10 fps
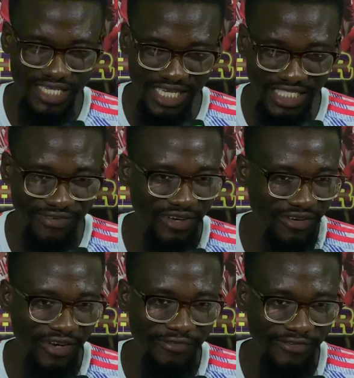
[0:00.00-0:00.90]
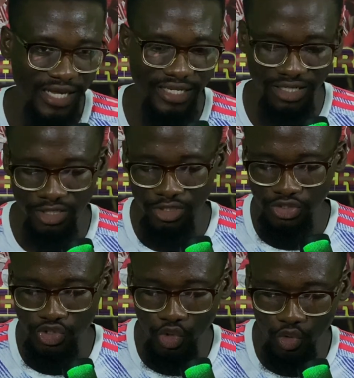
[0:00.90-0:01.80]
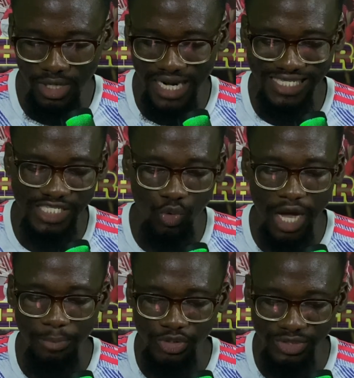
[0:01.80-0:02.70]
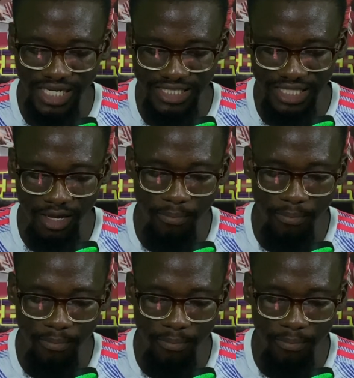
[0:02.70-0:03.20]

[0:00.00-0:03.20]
is a very, very fair deal. So let's see what happens with that.